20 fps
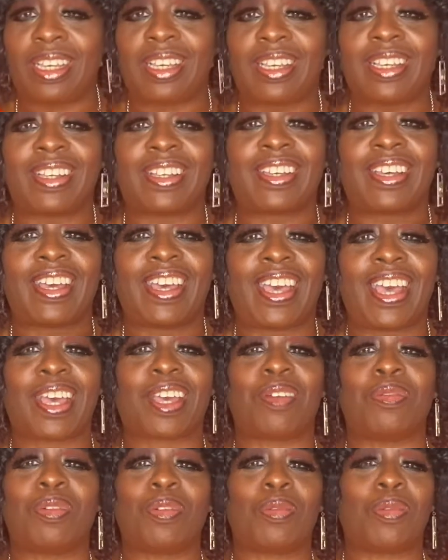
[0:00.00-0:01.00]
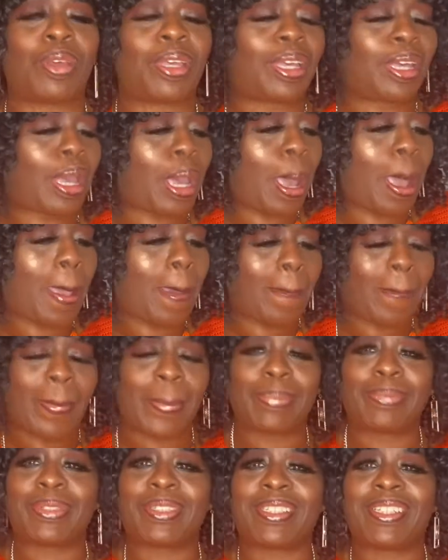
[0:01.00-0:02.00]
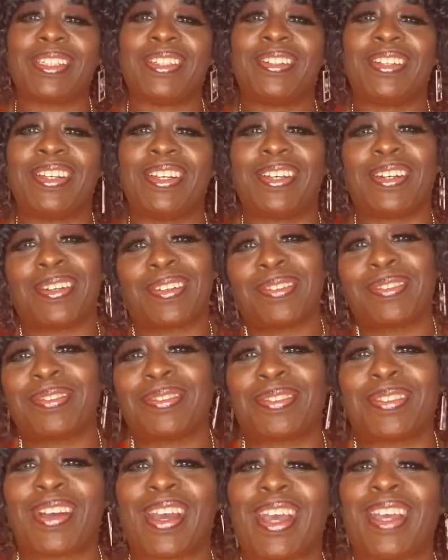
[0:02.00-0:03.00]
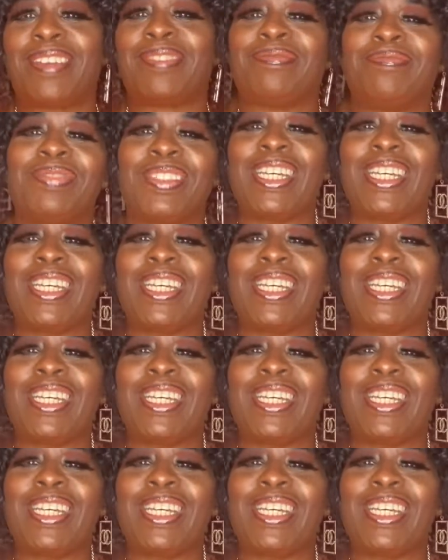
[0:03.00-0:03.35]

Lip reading: I'm still here, right?